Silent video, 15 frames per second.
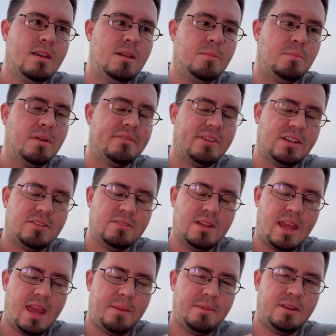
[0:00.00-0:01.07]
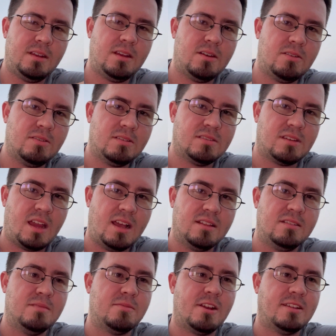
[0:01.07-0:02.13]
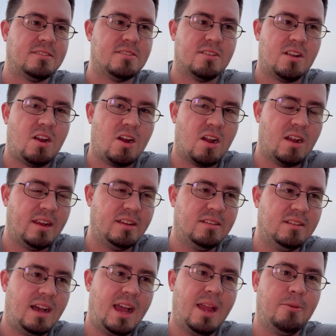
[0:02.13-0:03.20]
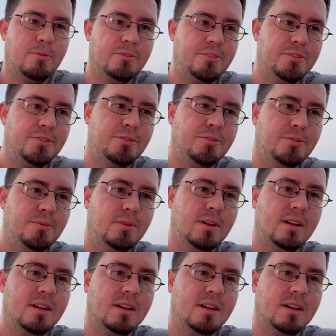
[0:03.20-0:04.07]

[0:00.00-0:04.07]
But if I do happen to go to Schuyler, Nebraska, the Cargill, I will do